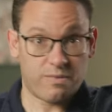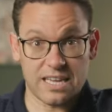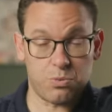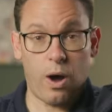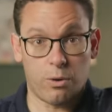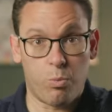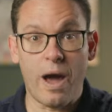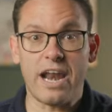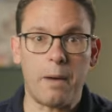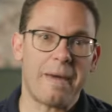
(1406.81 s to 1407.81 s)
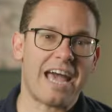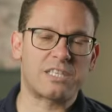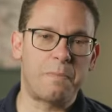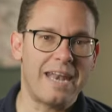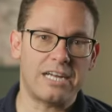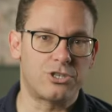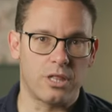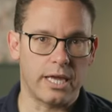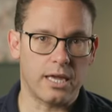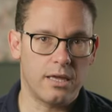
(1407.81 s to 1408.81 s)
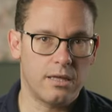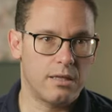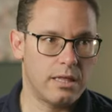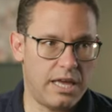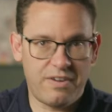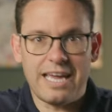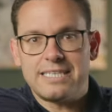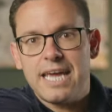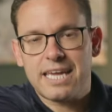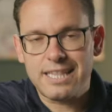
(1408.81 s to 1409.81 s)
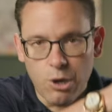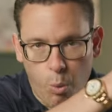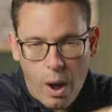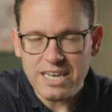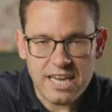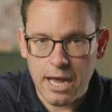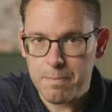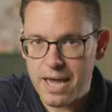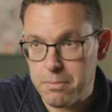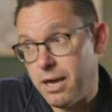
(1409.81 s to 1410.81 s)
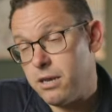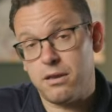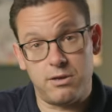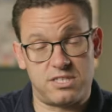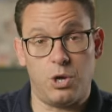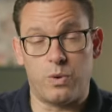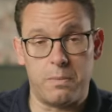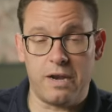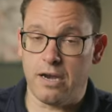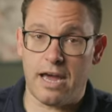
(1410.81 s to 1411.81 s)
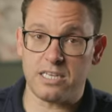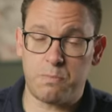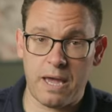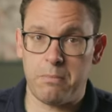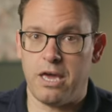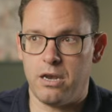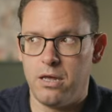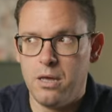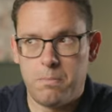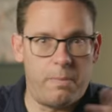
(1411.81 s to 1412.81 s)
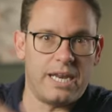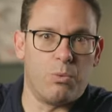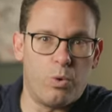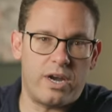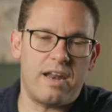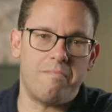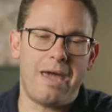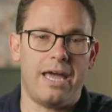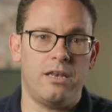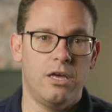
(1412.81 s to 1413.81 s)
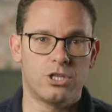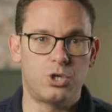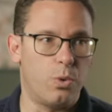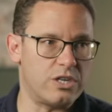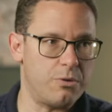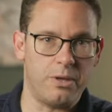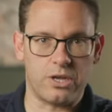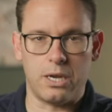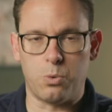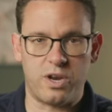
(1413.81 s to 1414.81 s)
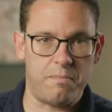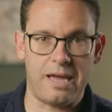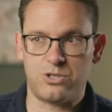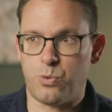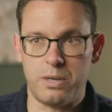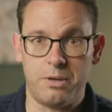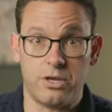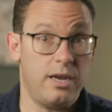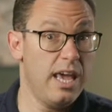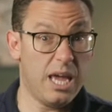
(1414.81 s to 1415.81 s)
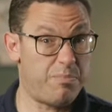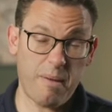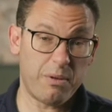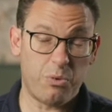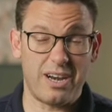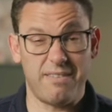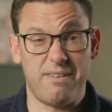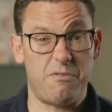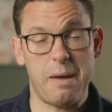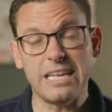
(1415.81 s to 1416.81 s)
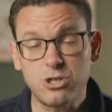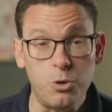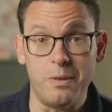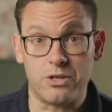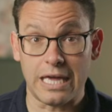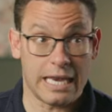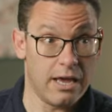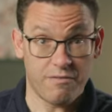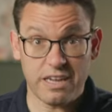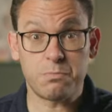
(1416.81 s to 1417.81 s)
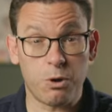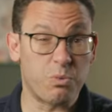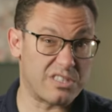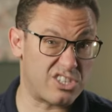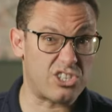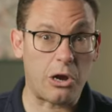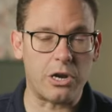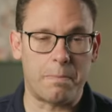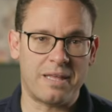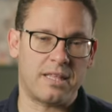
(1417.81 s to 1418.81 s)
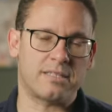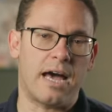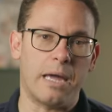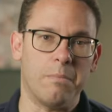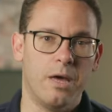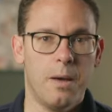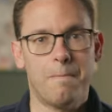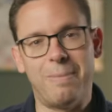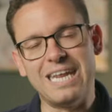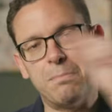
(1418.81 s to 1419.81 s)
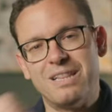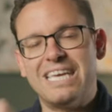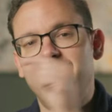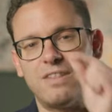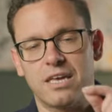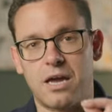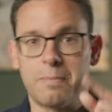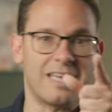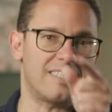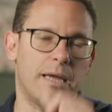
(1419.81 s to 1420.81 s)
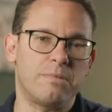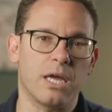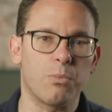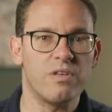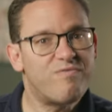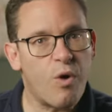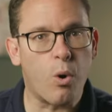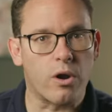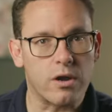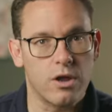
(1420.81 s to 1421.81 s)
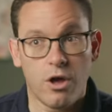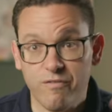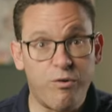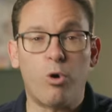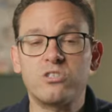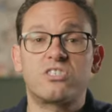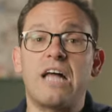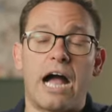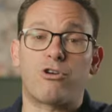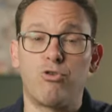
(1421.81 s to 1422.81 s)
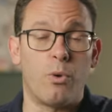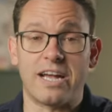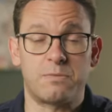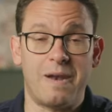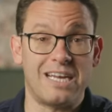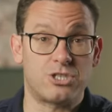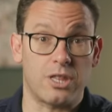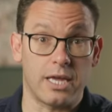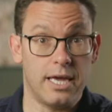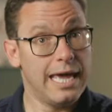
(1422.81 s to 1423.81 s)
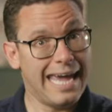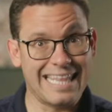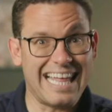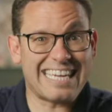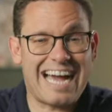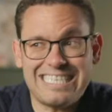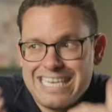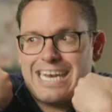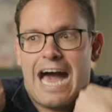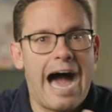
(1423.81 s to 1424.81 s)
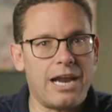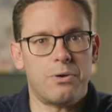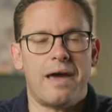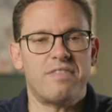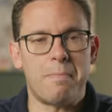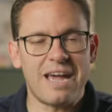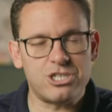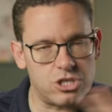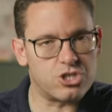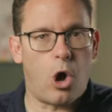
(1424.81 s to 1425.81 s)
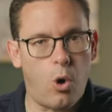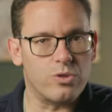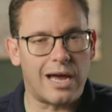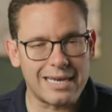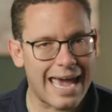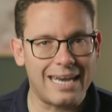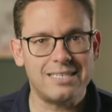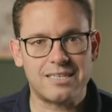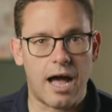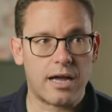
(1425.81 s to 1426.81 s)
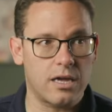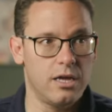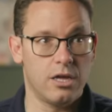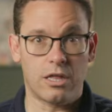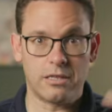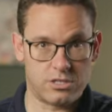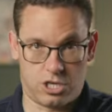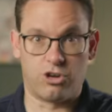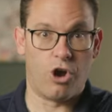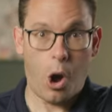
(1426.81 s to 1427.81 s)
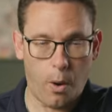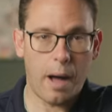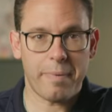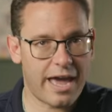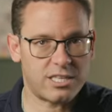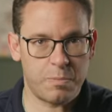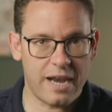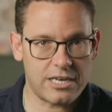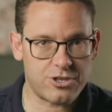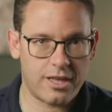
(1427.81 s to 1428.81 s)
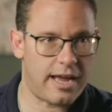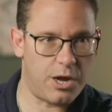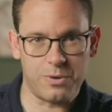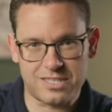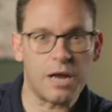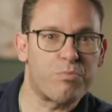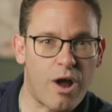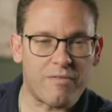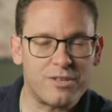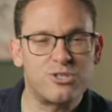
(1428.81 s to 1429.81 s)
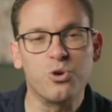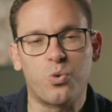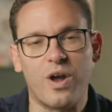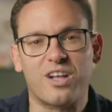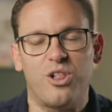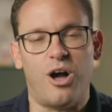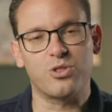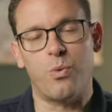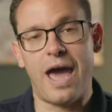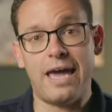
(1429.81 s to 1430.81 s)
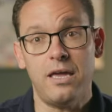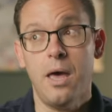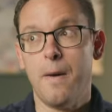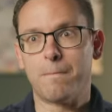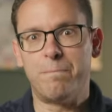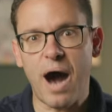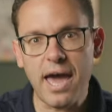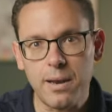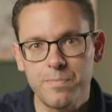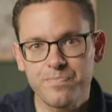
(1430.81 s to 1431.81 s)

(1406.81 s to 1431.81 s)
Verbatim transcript: guess what, went up exponentially. If he had taken the one-time payment, it still would have been a nice payment, but he wouldn't have made $200 million. He would have made $20 million. He probably wouldn't have even made $2 million. Facebook was a startup at the time, but he believed in the company. Same thing with Ford. Ford stock grew exponentially. And like I said, I don't have the patience to hold on to any stock to go up exponentially. I always take profits too quick along the way, but